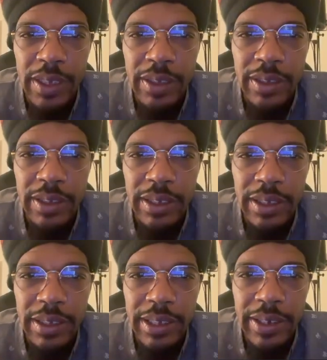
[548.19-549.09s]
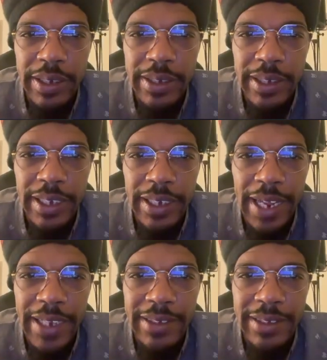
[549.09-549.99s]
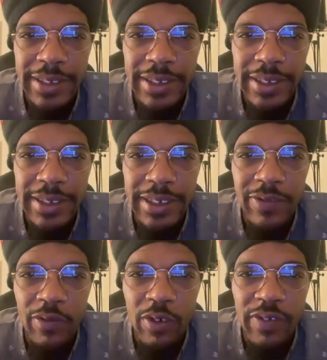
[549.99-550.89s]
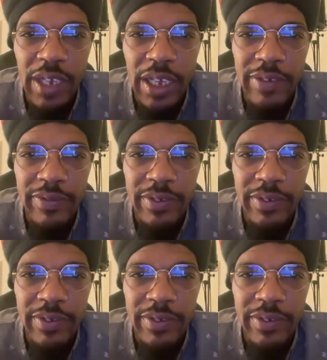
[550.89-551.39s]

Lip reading: See it? There it is again, A6D45.